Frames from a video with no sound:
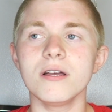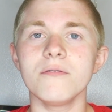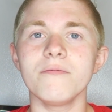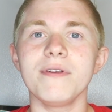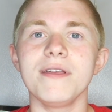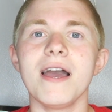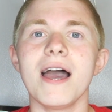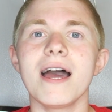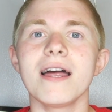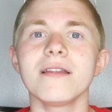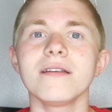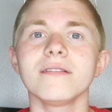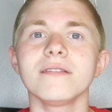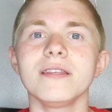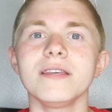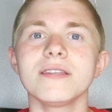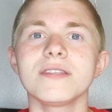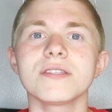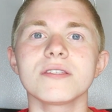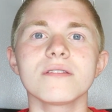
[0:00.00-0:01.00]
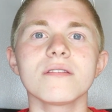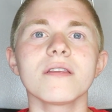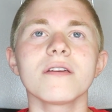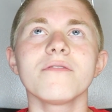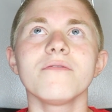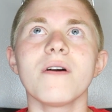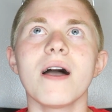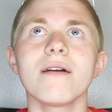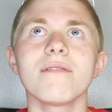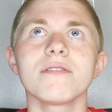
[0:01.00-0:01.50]
We had at least like
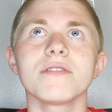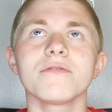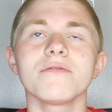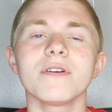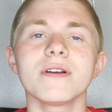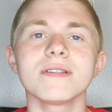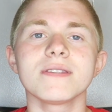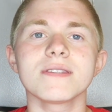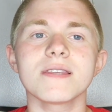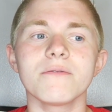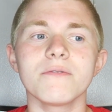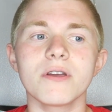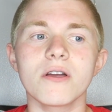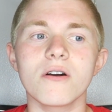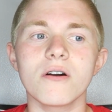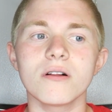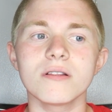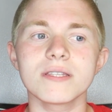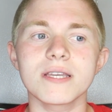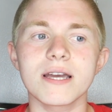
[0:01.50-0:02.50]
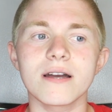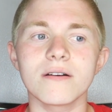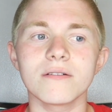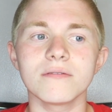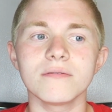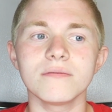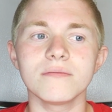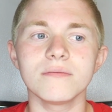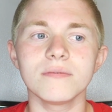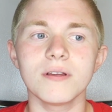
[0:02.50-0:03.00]
5 other friends that we called
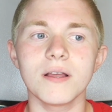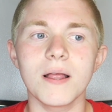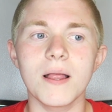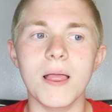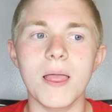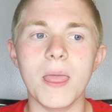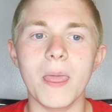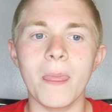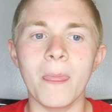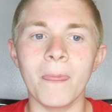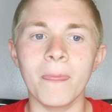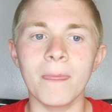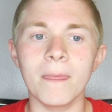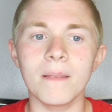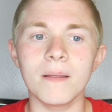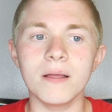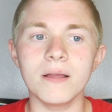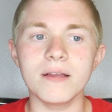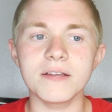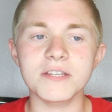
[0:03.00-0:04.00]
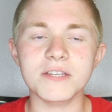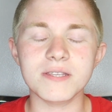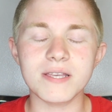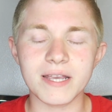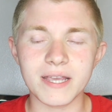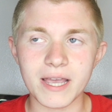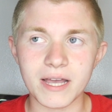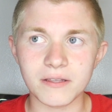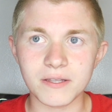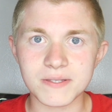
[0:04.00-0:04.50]
down. She's
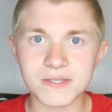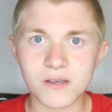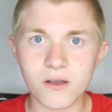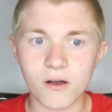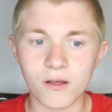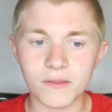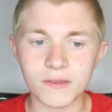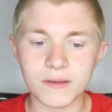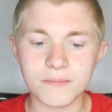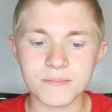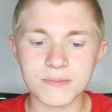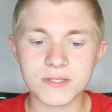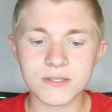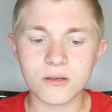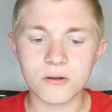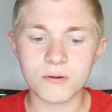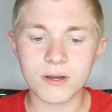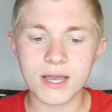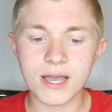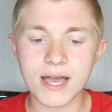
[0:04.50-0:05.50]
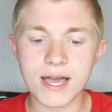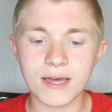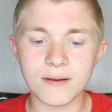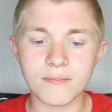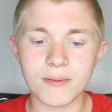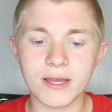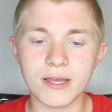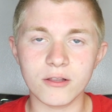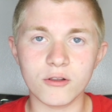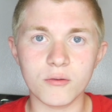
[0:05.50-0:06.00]
like, yeah, let's call them. So I had
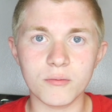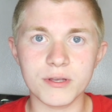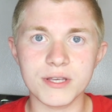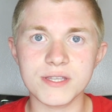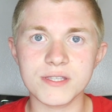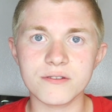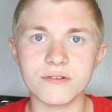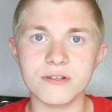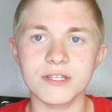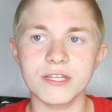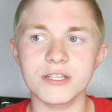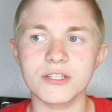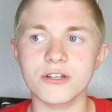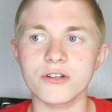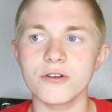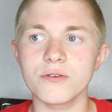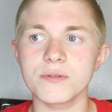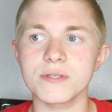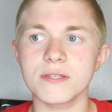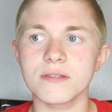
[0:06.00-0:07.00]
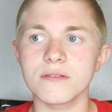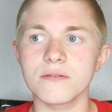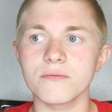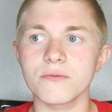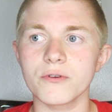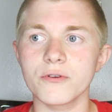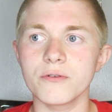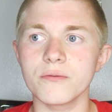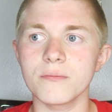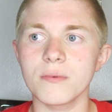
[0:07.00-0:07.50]
my global history teacher who was in the
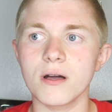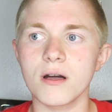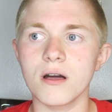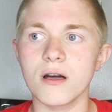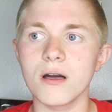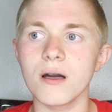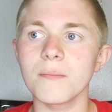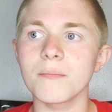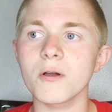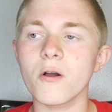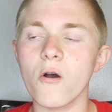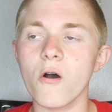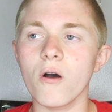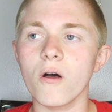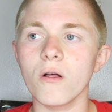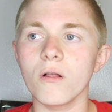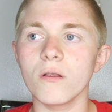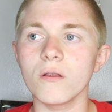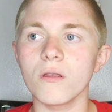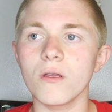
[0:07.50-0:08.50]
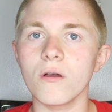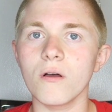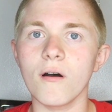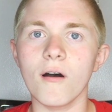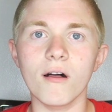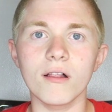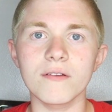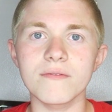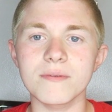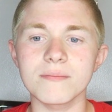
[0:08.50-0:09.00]
room call
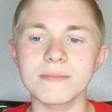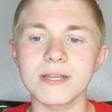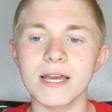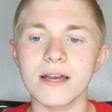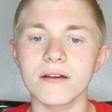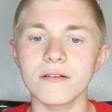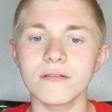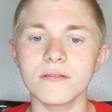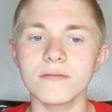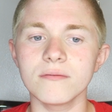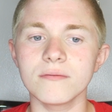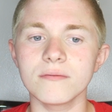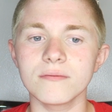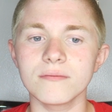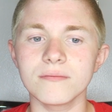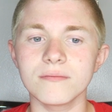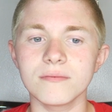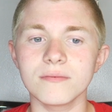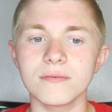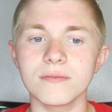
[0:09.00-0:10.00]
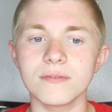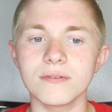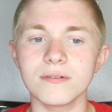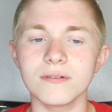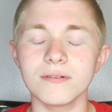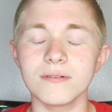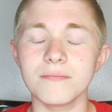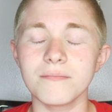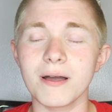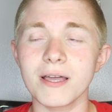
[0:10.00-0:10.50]
all of them down.
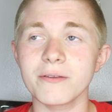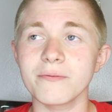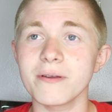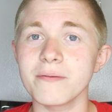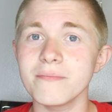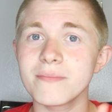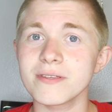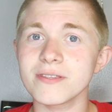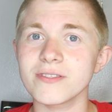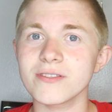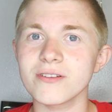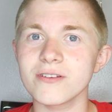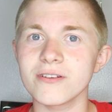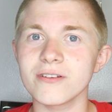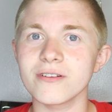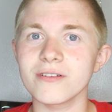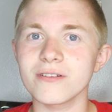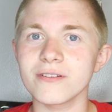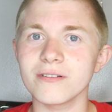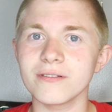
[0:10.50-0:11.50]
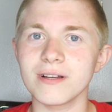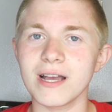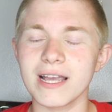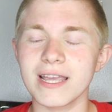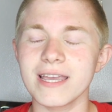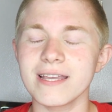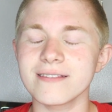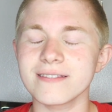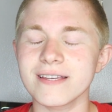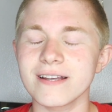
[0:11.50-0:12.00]
By the way, Mr. I
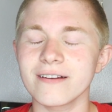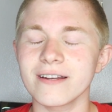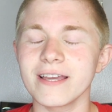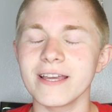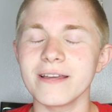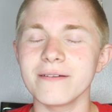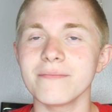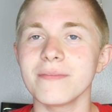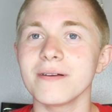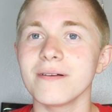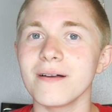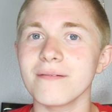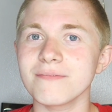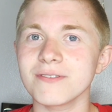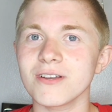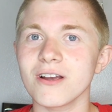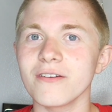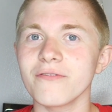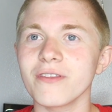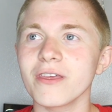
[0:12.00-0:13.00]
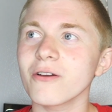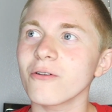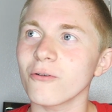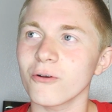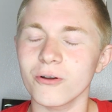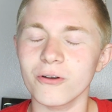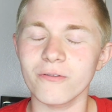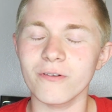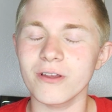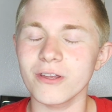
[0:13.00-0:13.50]
can't say your name. Sorry for like
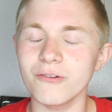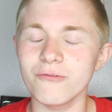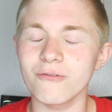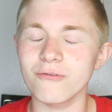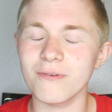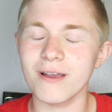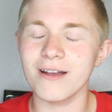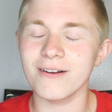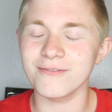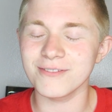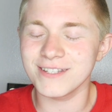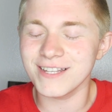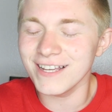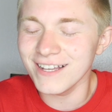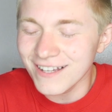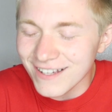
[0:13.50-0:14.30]
ordering you around.